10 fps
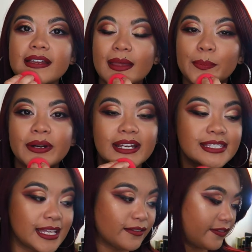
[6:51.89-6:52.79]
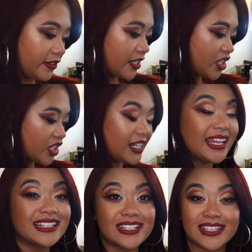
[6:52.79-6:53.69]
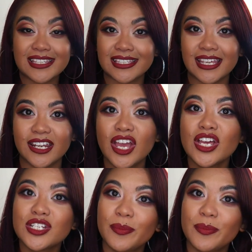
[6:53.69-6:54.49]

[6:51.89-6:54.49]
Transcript: and press that foundation into the skin